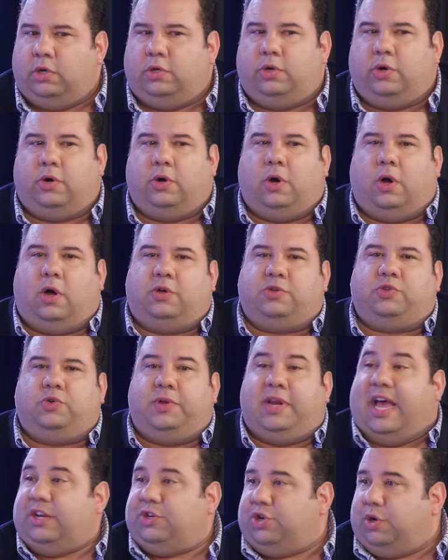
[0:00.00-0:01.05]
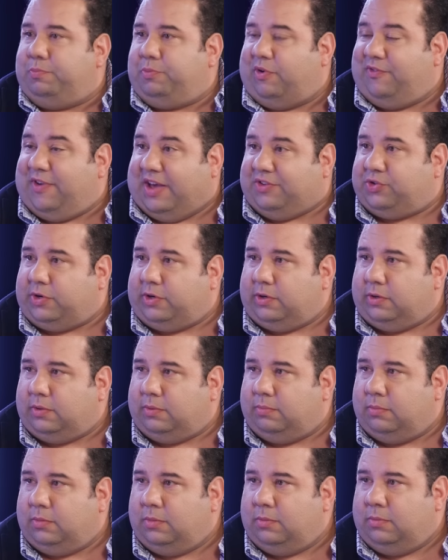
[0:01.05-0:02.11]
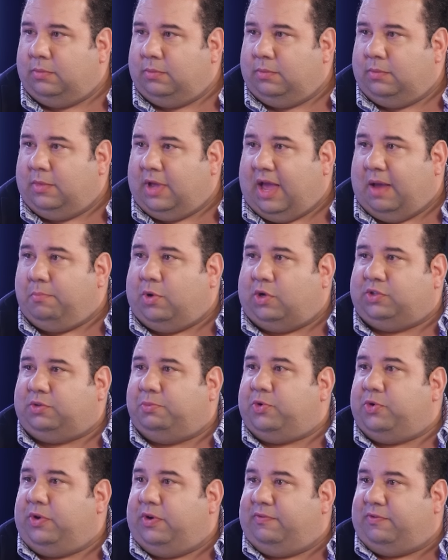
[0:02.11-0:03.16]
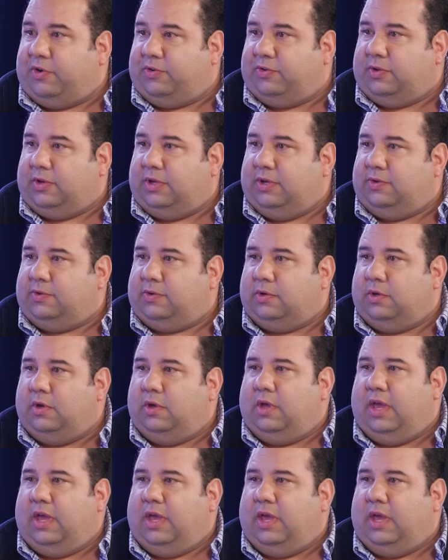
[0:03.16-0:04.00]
You're also an adjunct professor at multiple universities,